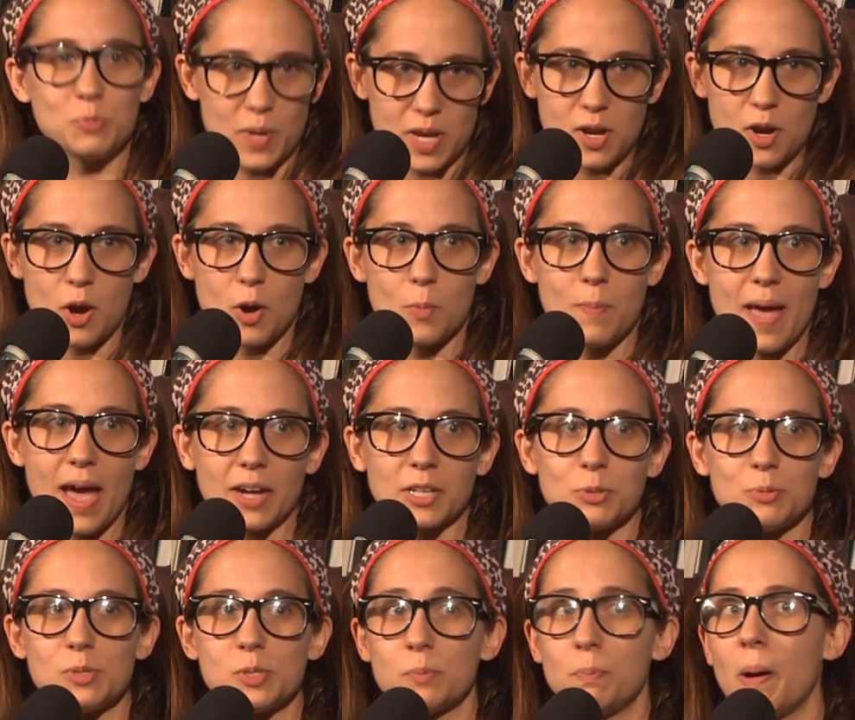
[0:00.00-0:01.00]
We go back
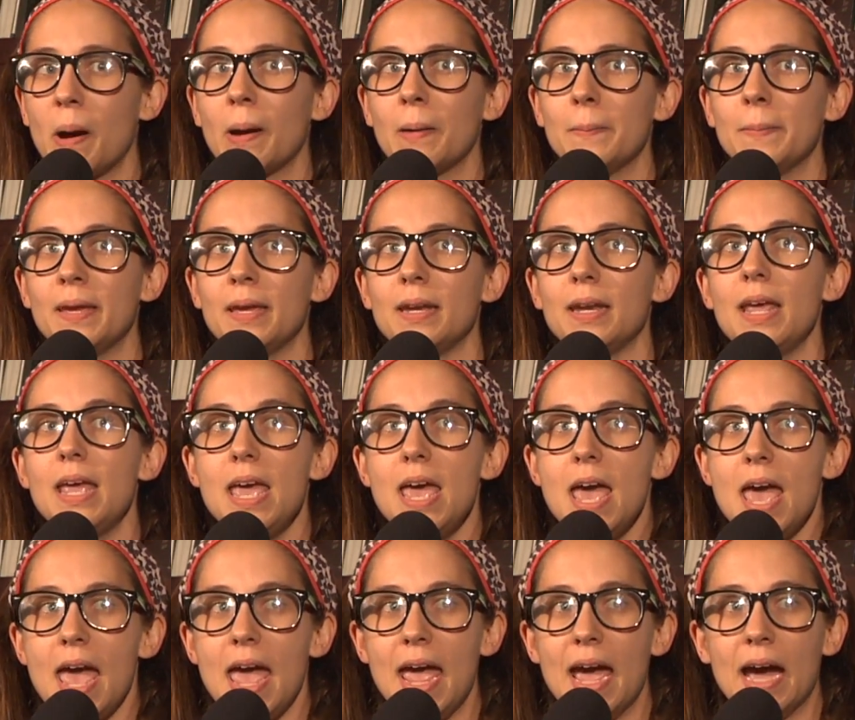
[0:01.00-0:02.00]
to his apartment,
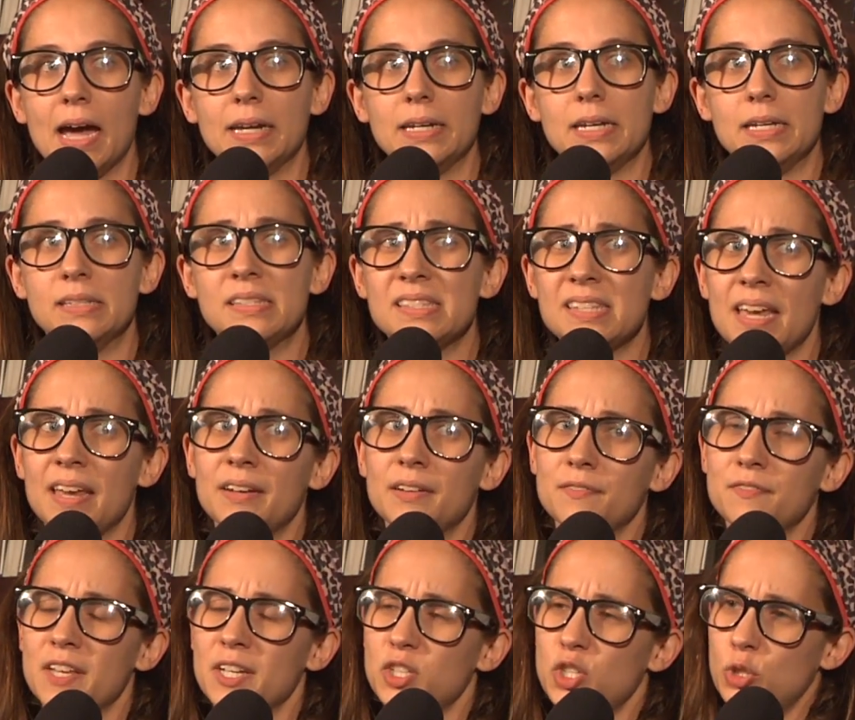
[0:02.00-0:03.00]
and instead
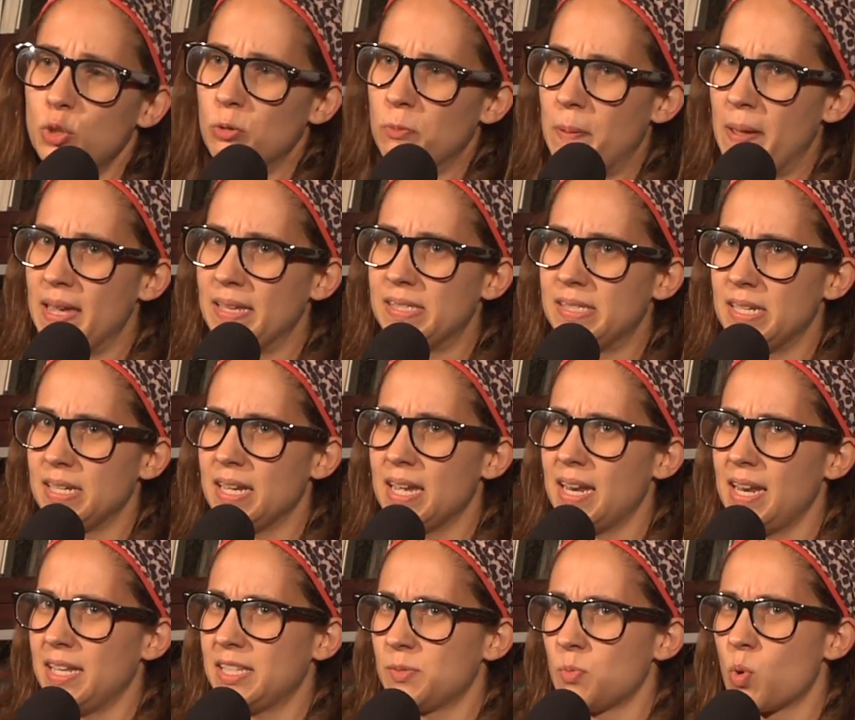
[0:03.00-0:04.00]
of like toothpasting
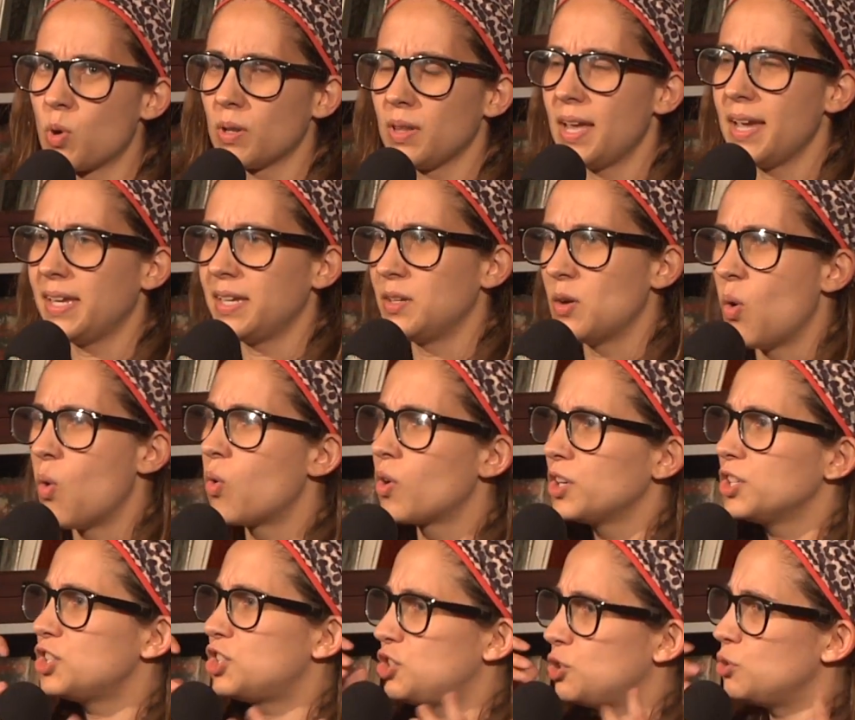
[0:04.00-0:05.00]
it, it's more like an
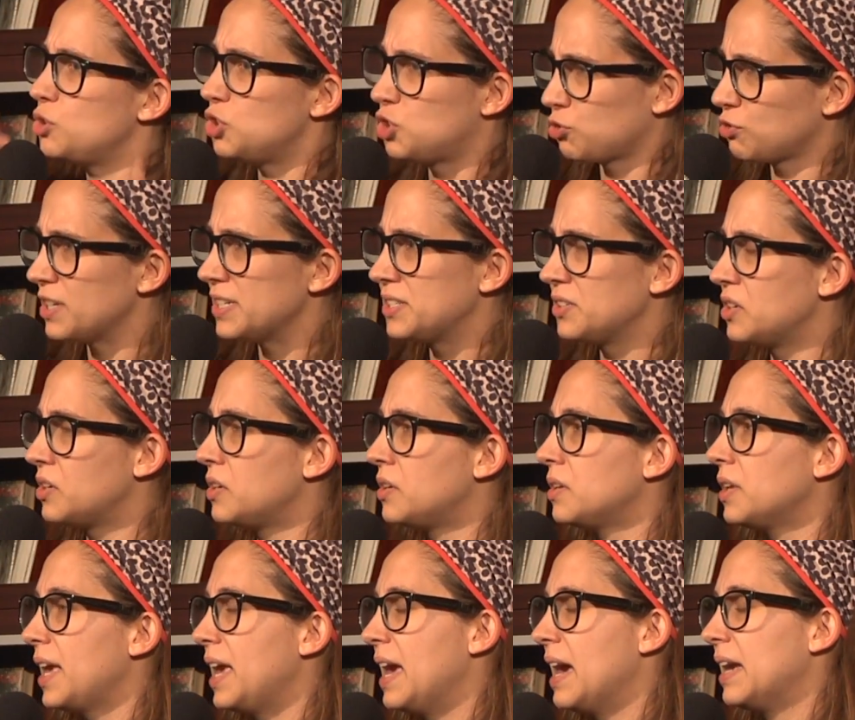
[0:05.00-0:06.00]
orange juice
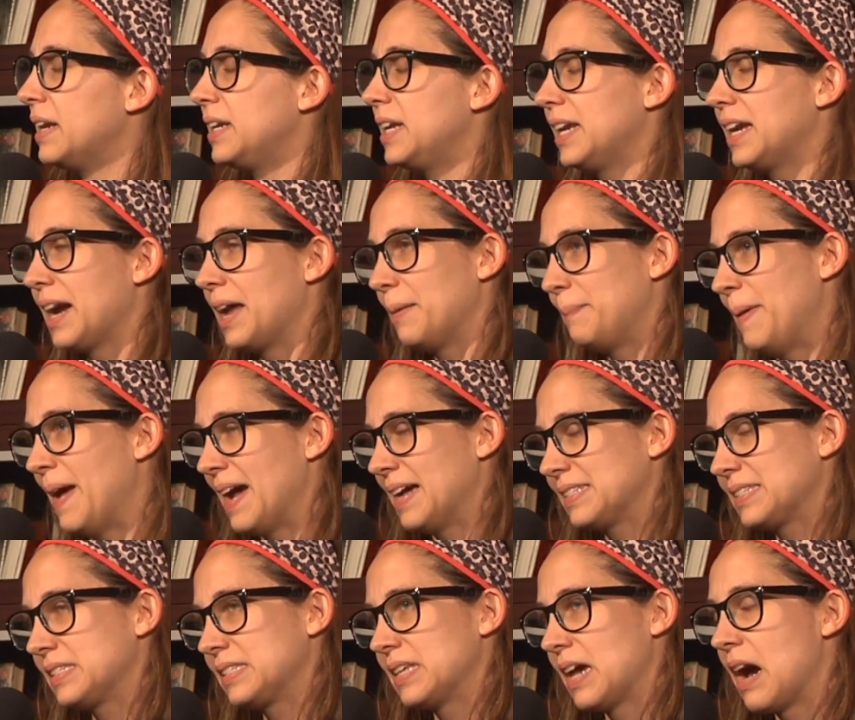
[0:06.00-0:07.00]
drizzle, and he kind of
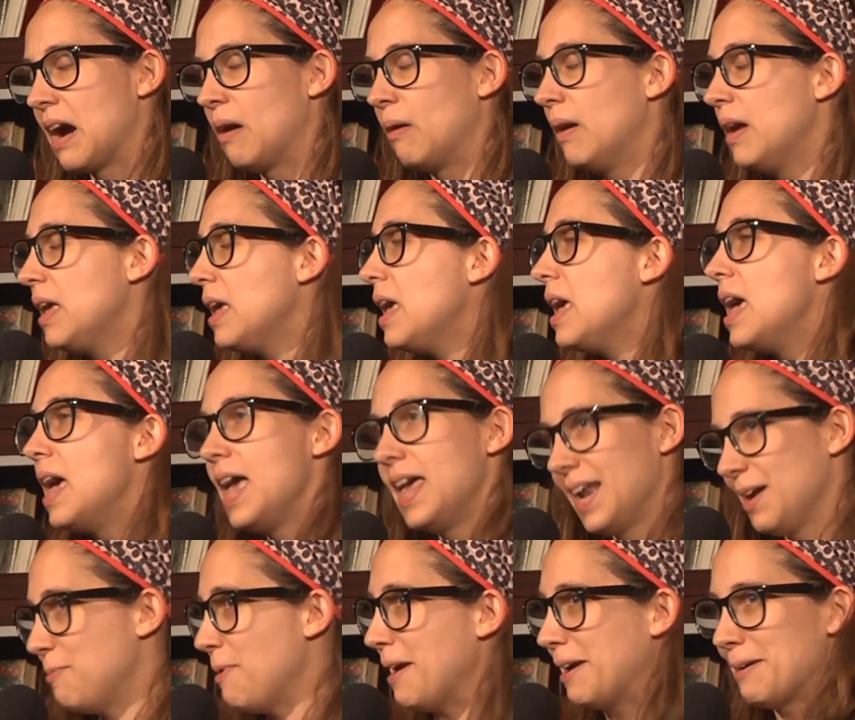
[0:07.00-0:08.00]
passes out. And
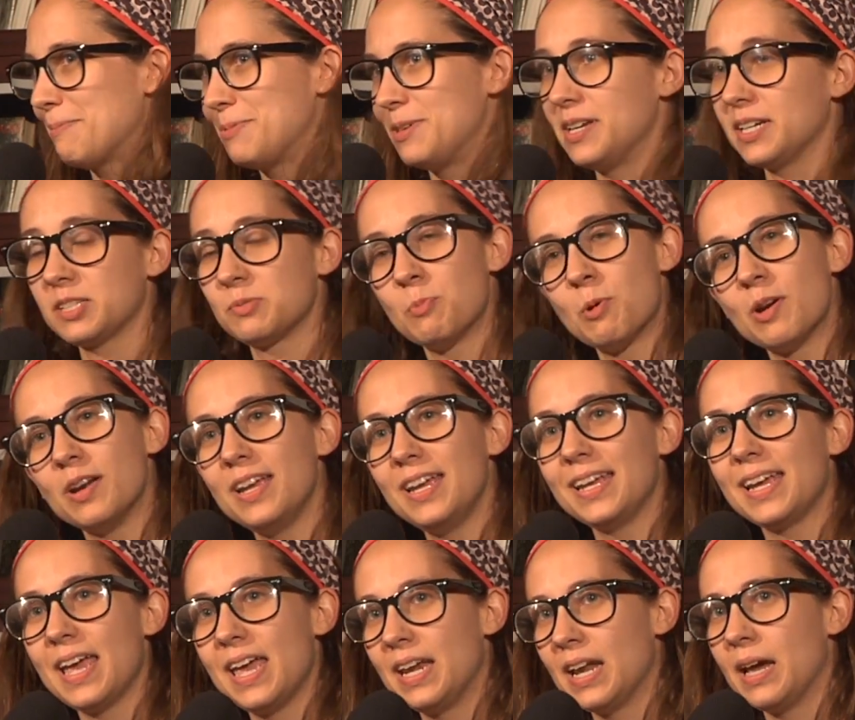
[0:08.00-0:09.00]
I wake up the next
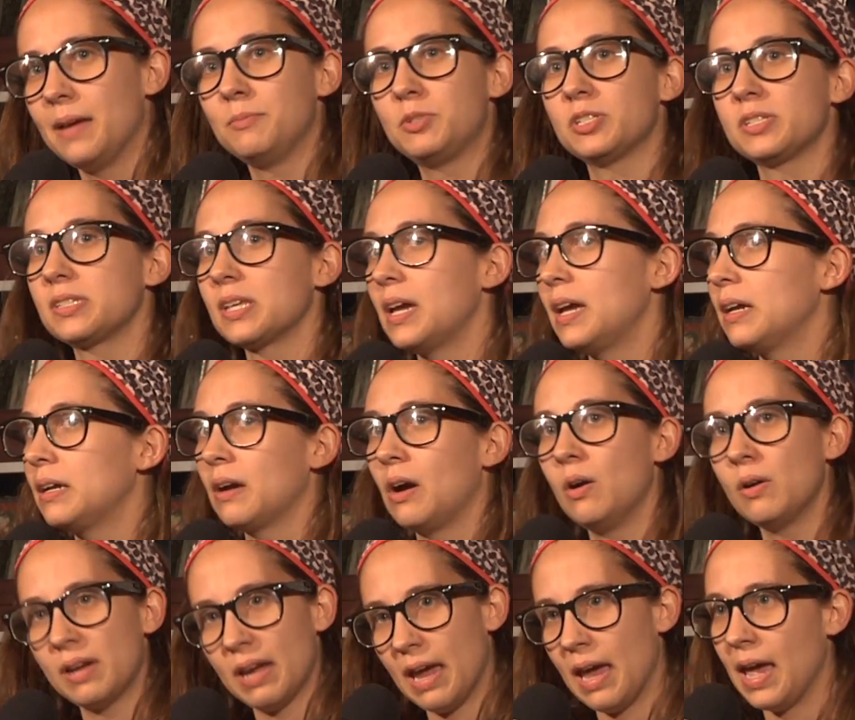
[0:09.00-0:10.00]
morning, and I'm just like,
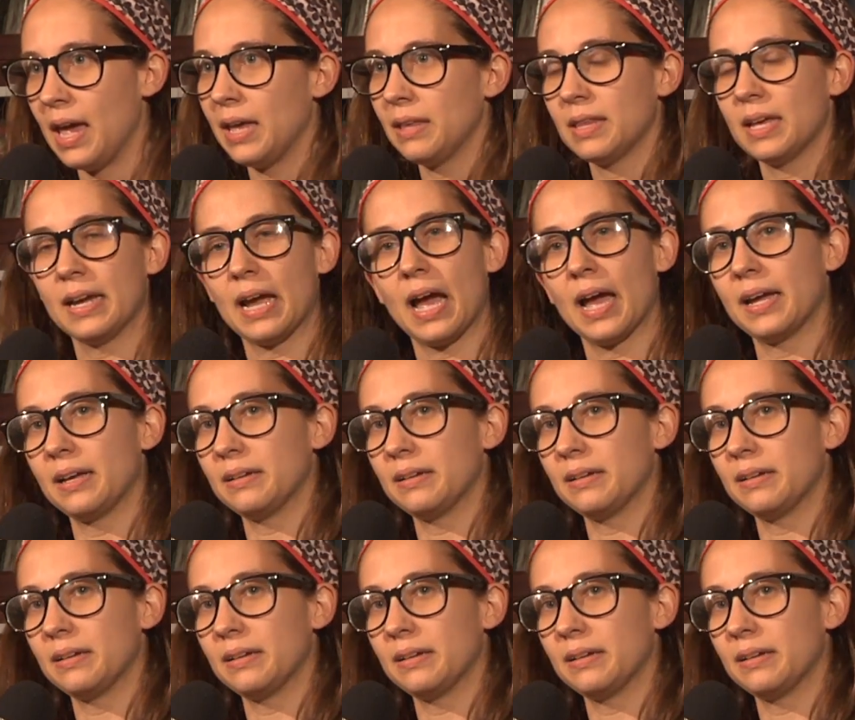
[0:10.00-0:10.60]
okay, like